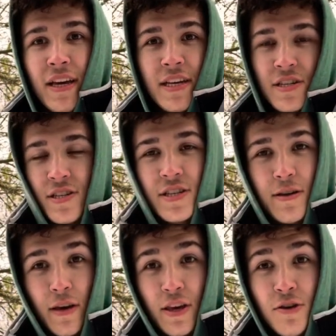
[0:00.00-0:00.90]
is
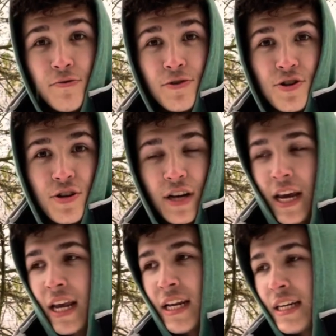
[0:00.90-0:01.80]
huge.
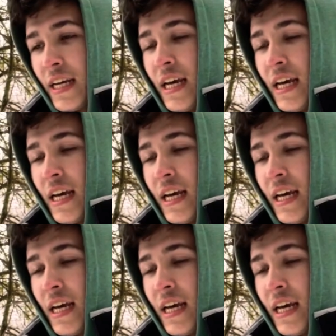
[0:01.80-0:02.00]
And